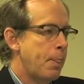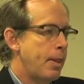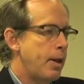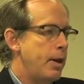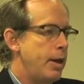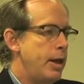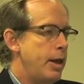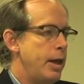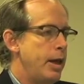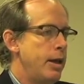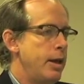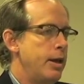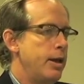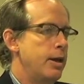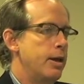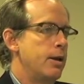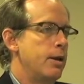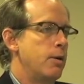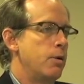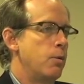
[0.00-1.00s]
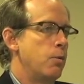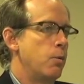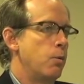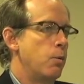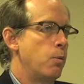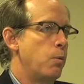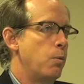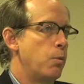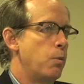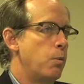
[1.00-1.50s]
He
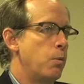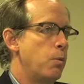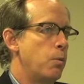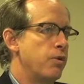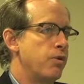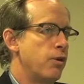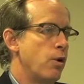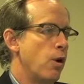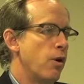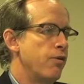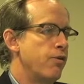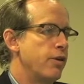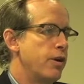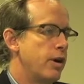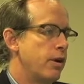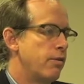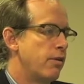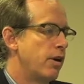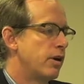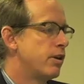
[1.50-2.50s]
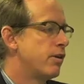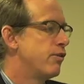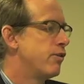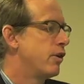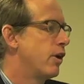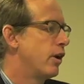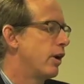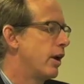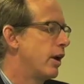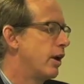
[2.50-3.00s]
was an orphan at a relatively
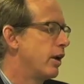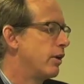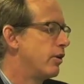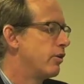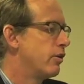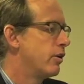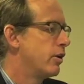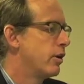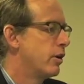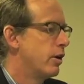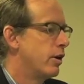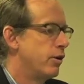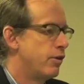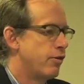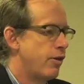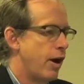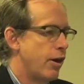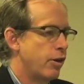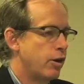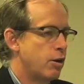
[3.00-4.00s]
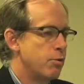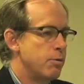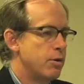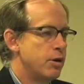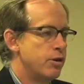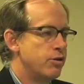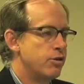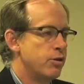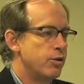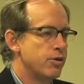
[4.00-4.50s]
young age. His father
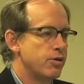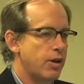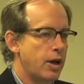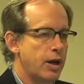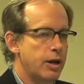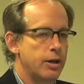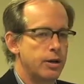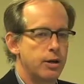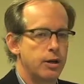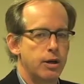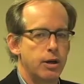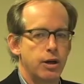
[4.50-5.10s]
committed suicide.